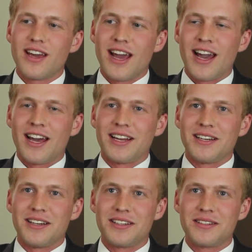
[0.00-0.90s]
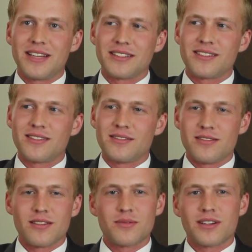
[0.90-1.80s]
And that's
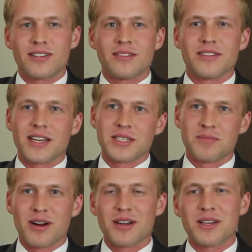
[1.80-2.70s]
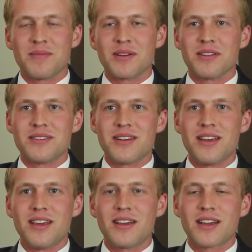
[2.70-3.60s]
just what it sounds like. It's a park in the middle of the
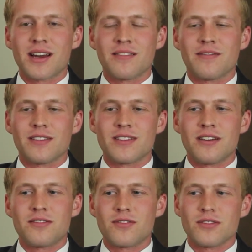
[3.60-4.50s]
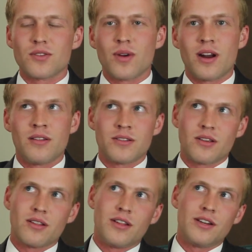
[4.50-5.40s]
city, kind of a central square, and there's
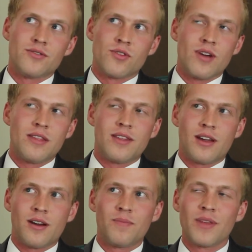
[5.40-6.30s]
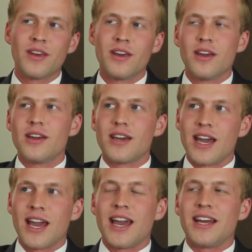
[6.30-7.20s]
a cathedral right there.
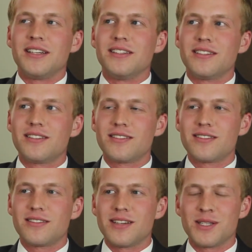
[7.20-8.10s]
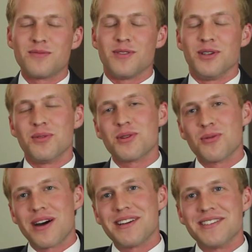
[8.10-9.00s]
And it's filled with
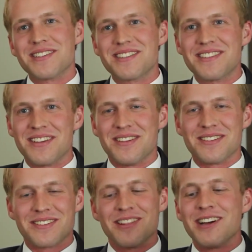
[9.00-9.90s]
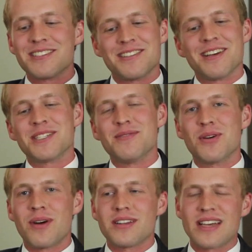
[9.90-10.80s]
iguanas. There's lots and lots of
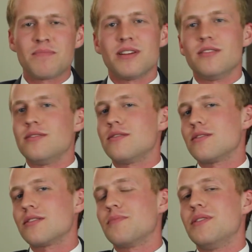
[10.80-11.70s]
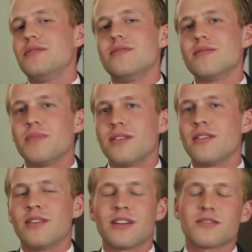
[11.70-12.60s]
iguanas, and pigeons. There's also pigeons, but
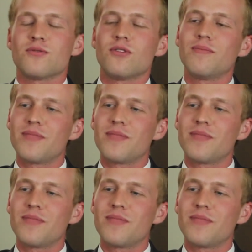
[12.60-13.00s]
they're not as cool.